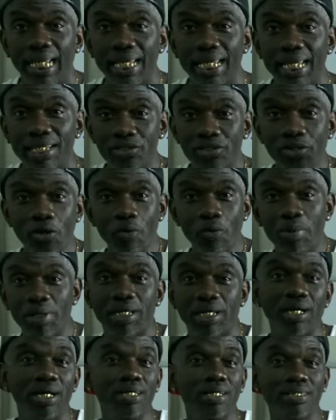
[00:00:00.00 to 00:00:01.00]
And so
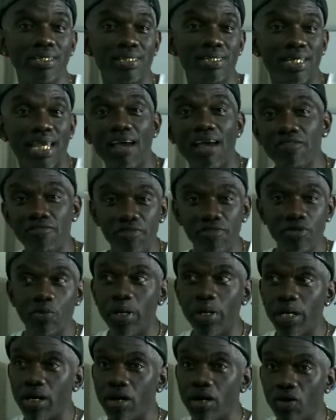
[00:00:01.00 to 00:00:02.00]
because it's
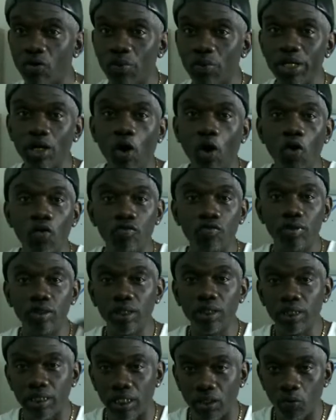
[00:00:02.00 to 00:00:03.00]
everywhere, we
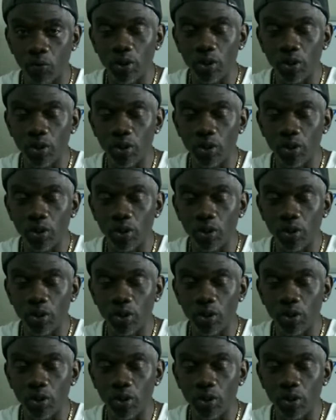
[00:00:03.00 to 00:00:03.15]
overlook it.